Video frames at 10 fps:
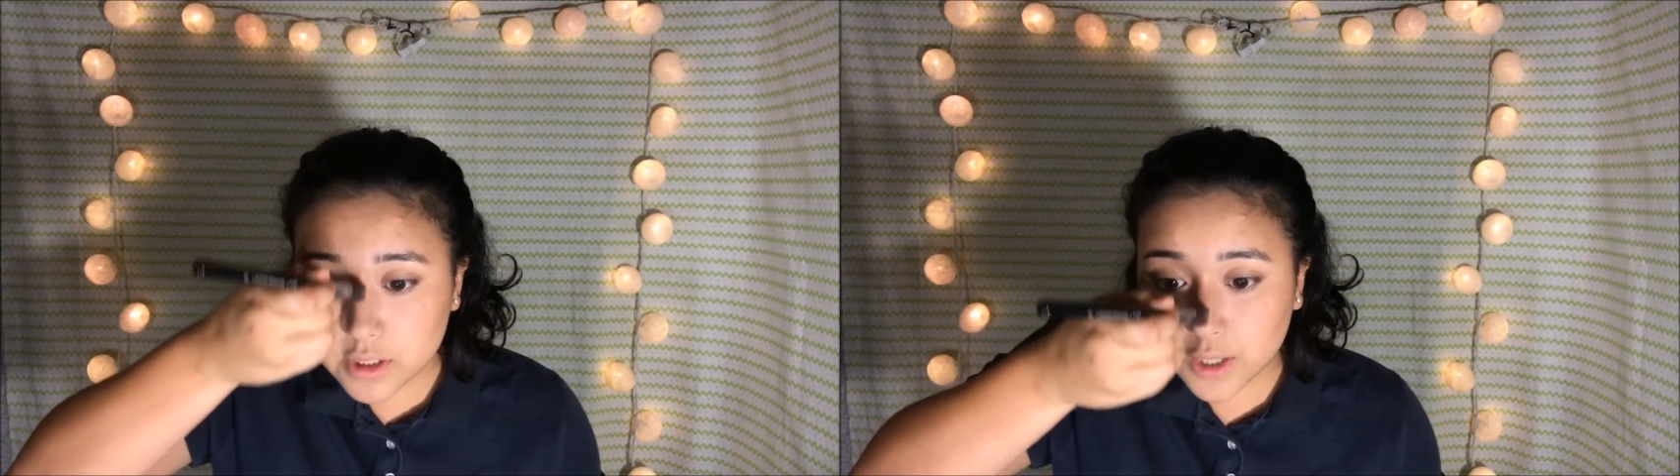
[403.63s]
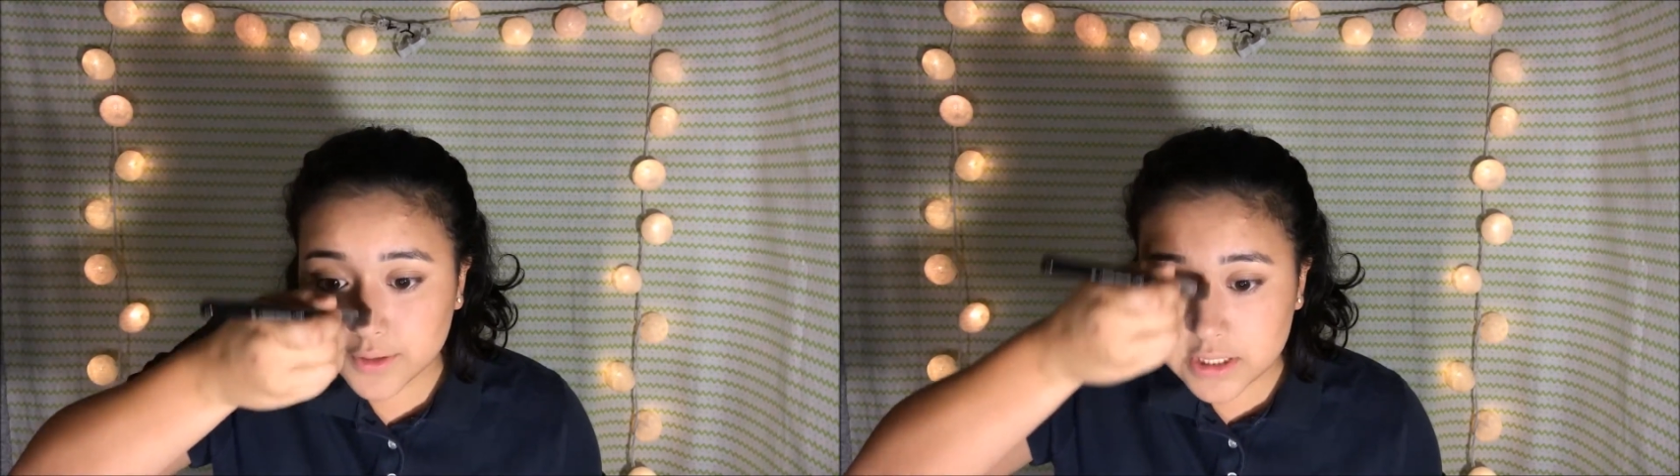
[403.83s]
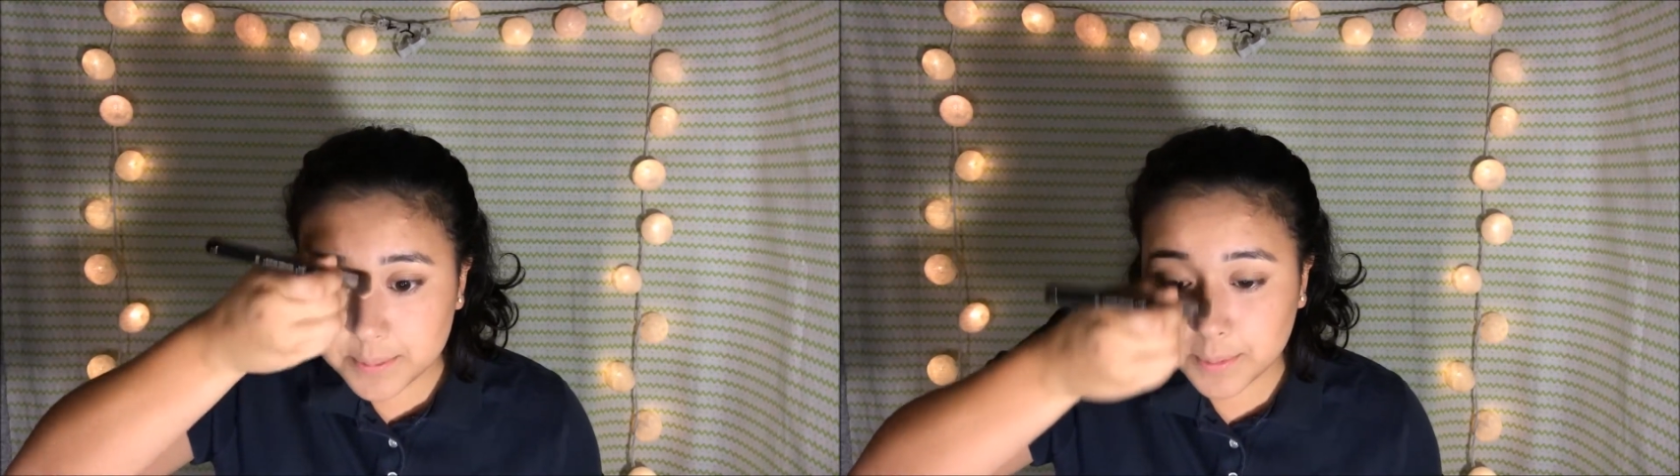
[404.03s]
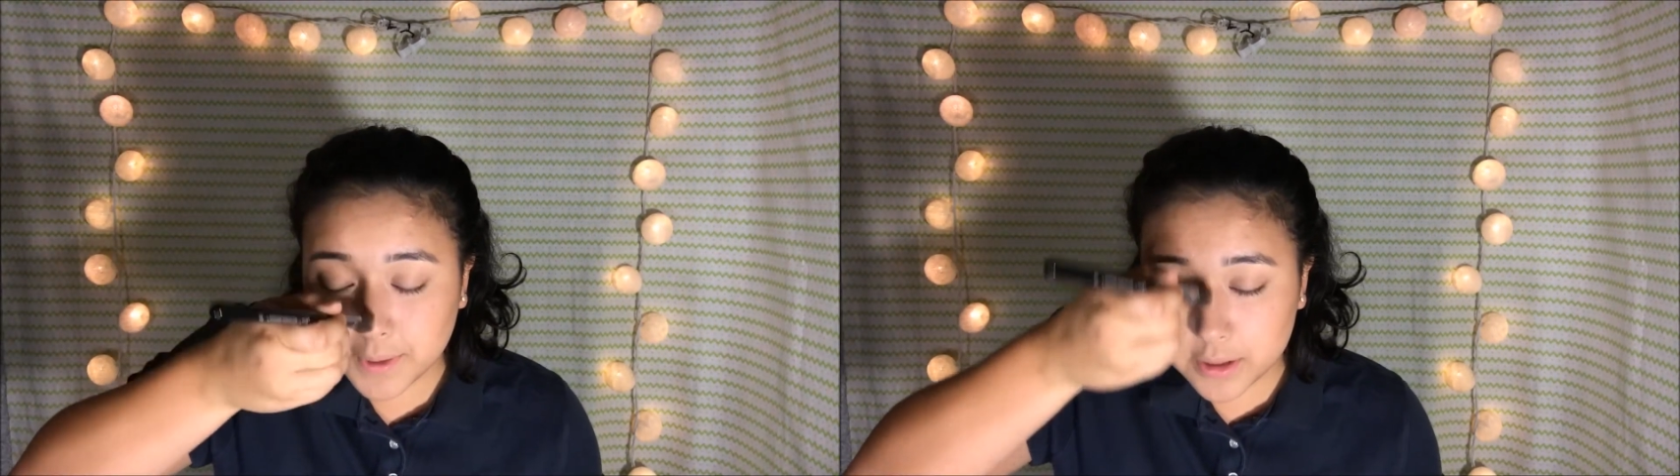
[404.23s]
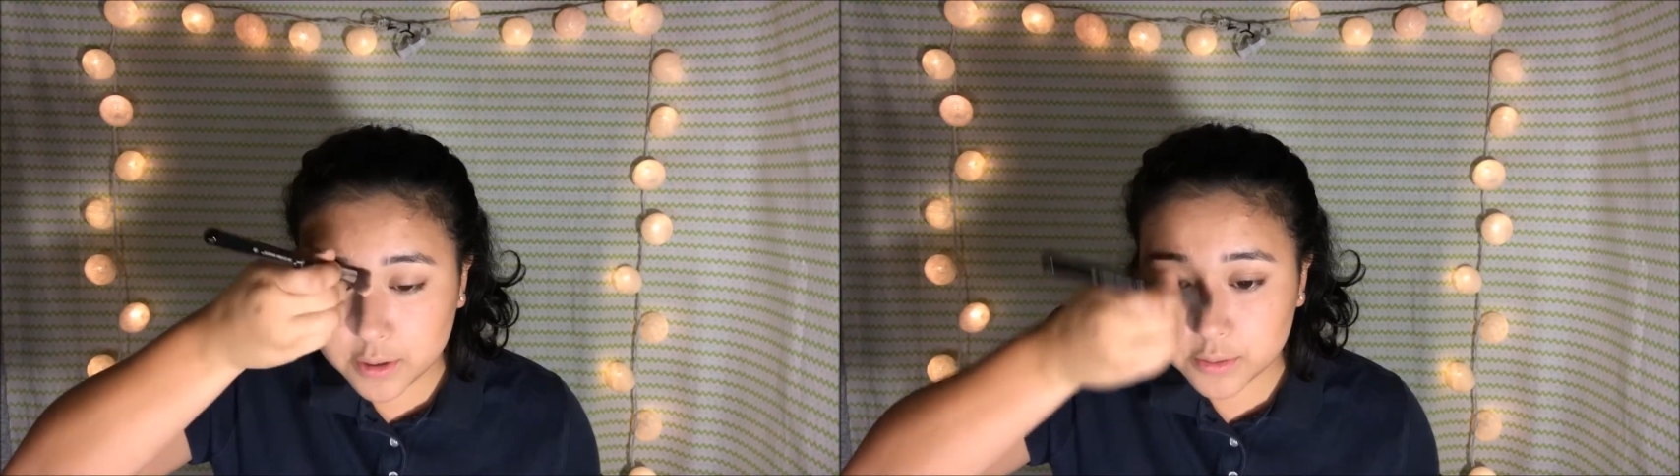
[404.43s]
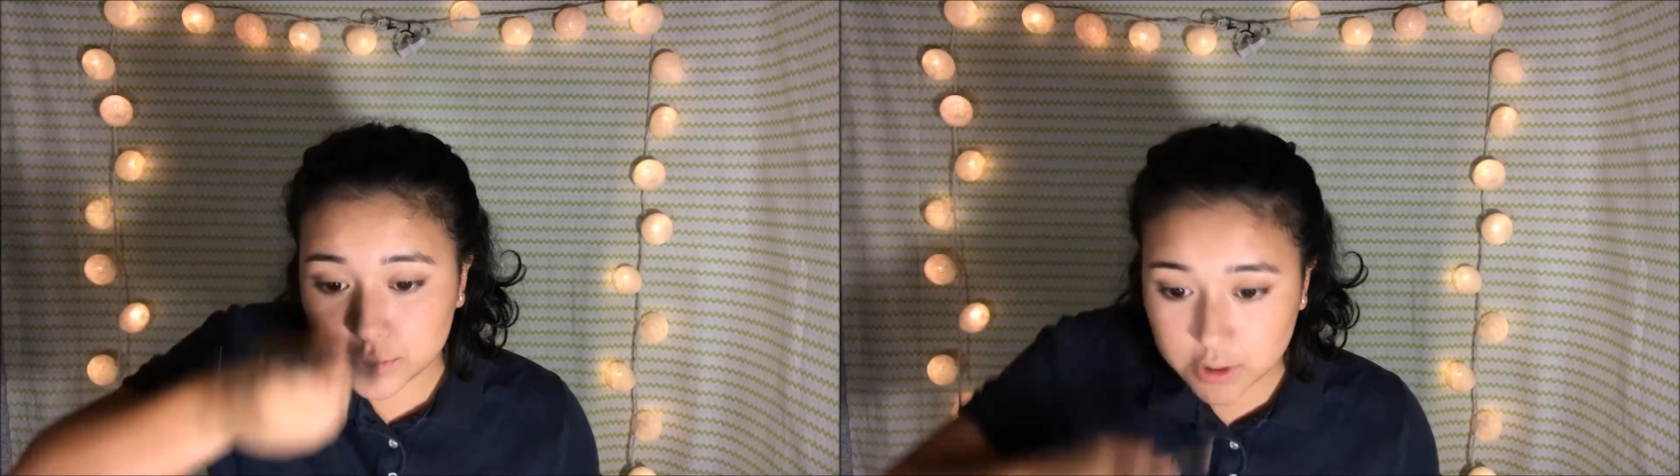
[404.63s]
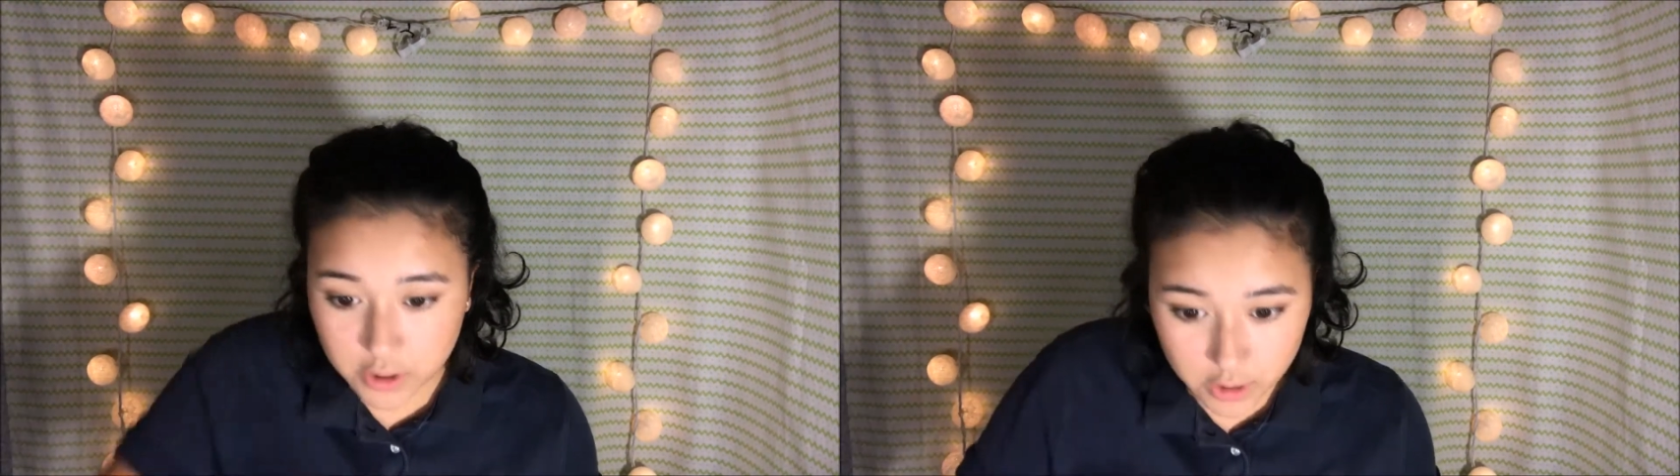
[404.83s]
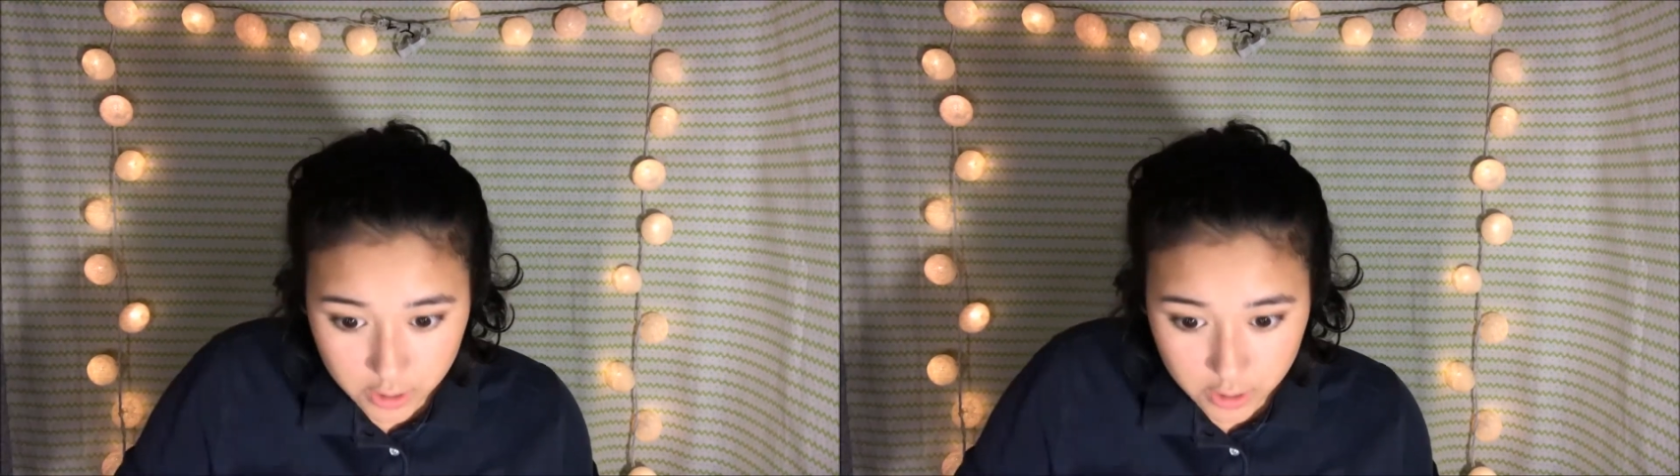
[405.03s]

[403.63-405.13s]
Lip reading: Not the tip of my nose,